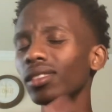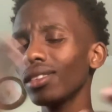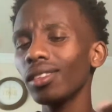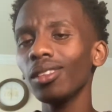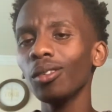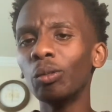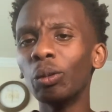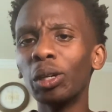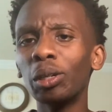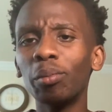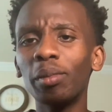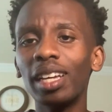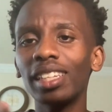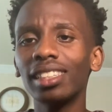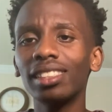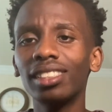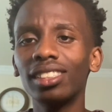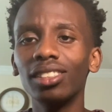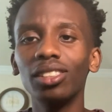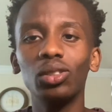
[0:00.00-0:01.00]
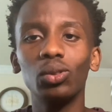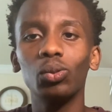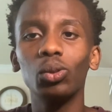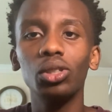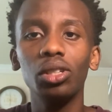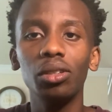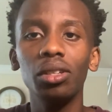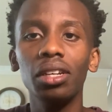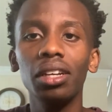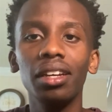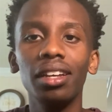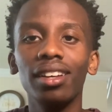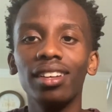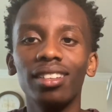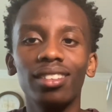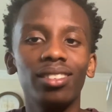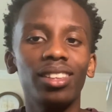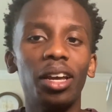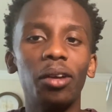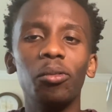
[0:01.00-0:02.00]
wearing a mask, that shit is really,
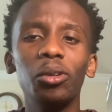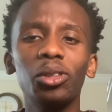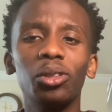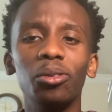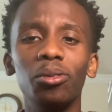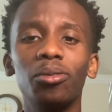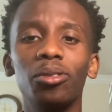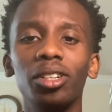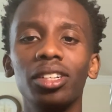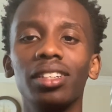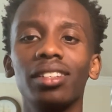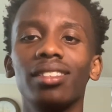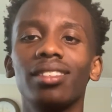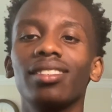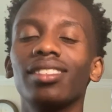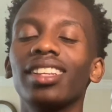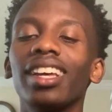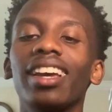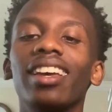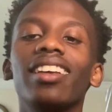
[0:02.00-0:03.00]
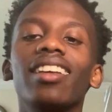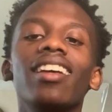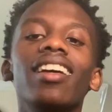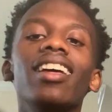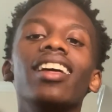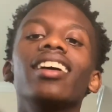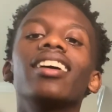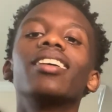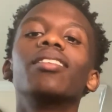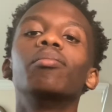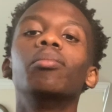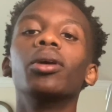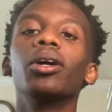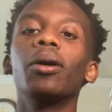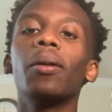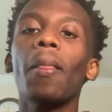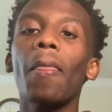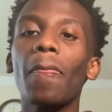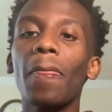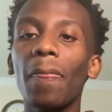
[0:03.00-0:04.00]
like, what the fuck? Like, bruh.
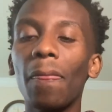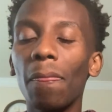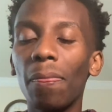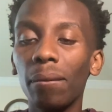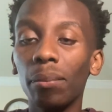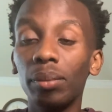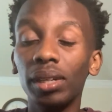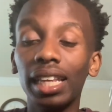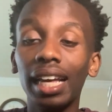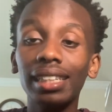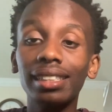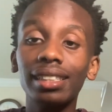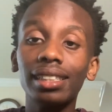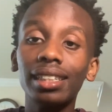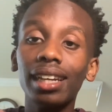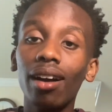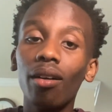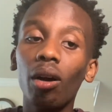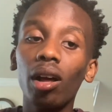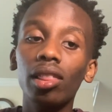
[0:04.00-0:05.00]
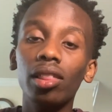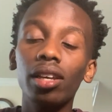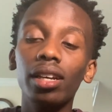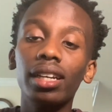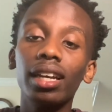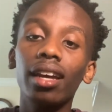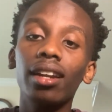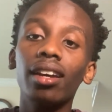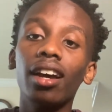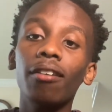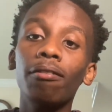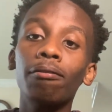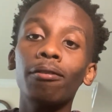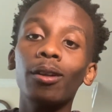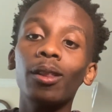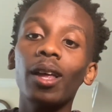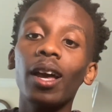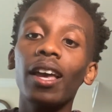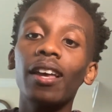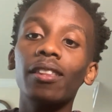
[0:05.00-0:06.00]
But that's just how I look at it. I feel
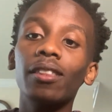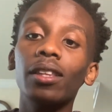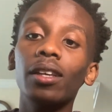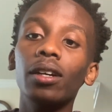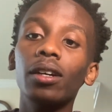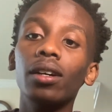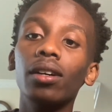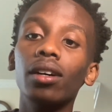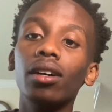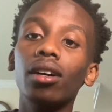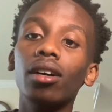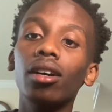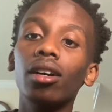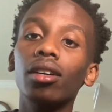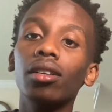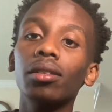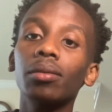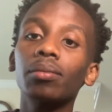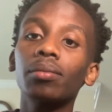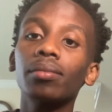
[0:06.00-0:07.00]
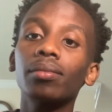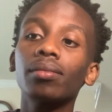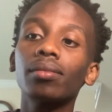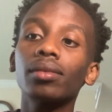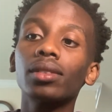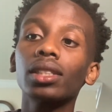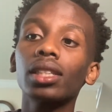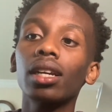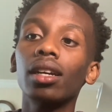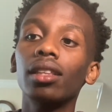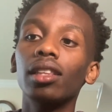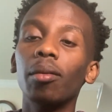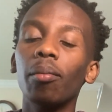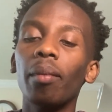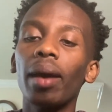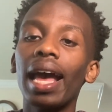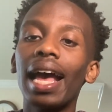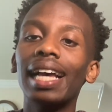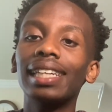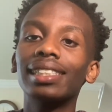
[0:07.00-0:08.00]
like the
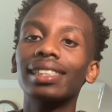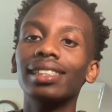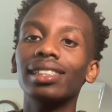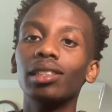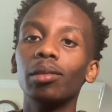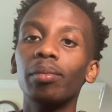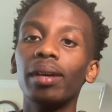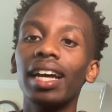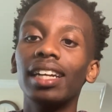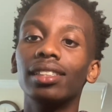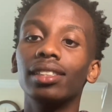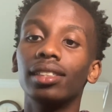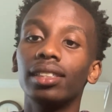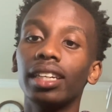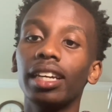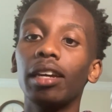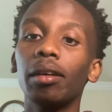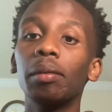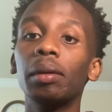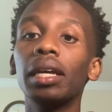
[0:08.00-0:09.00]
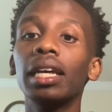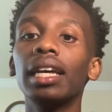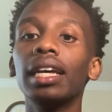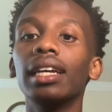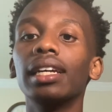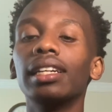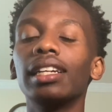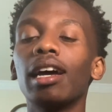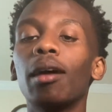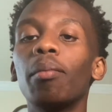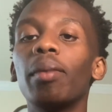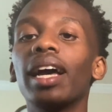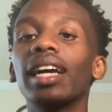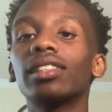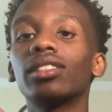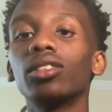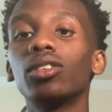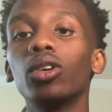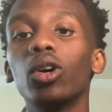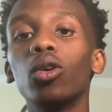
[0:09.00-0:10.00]
mask is the badge of shame. Now back to
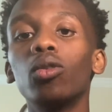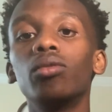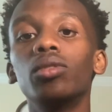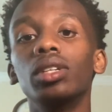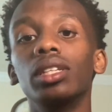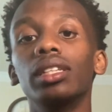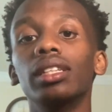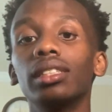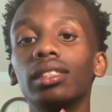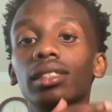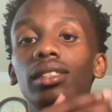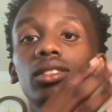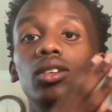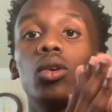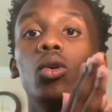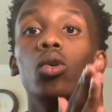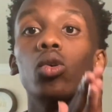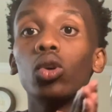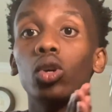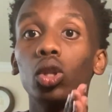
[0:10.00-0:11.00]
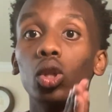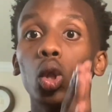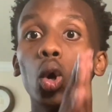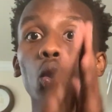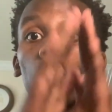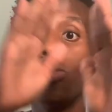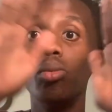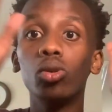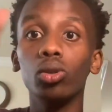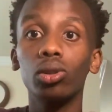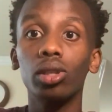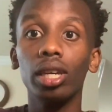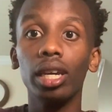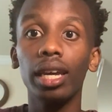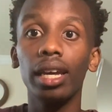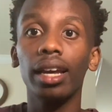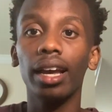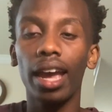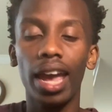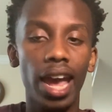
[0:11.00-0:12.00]
COVID. This is a global
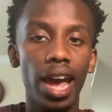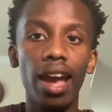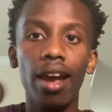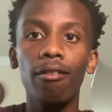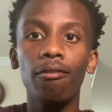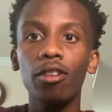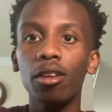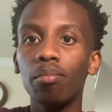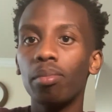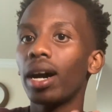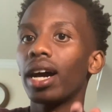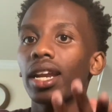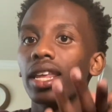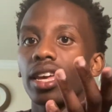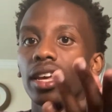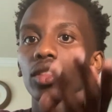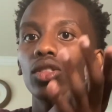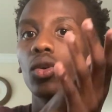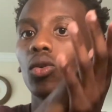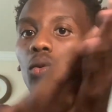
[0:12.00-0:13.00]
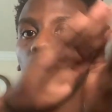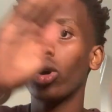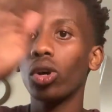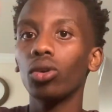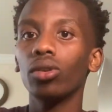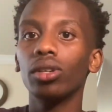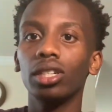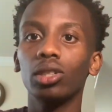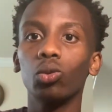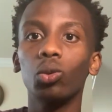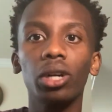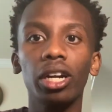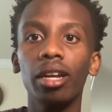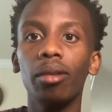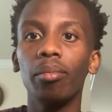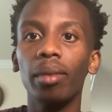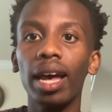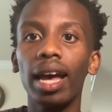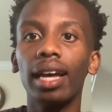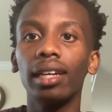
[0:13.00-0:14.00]
thing. Everybody in the world is wearing
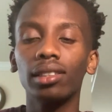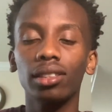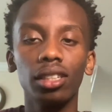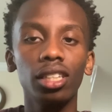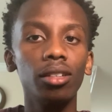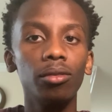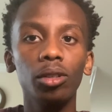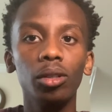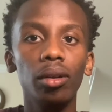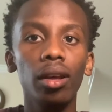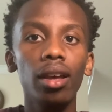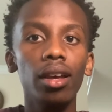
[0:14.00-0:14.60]
masks. Even